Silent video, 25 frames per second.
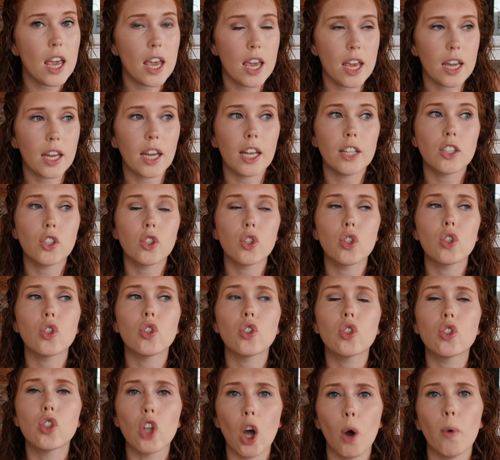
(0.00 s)
it gets
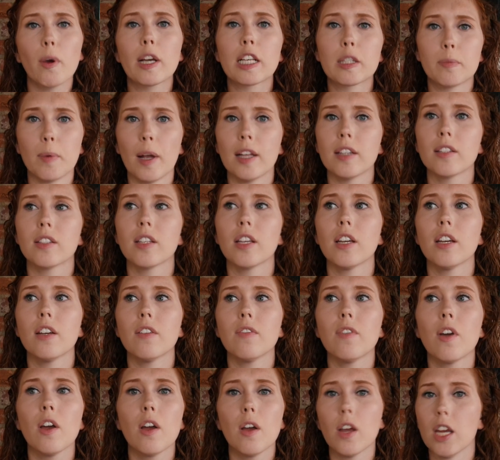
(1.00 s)
so
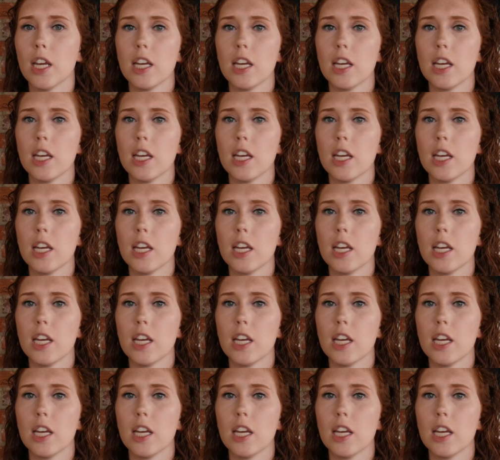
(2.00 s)
expensive,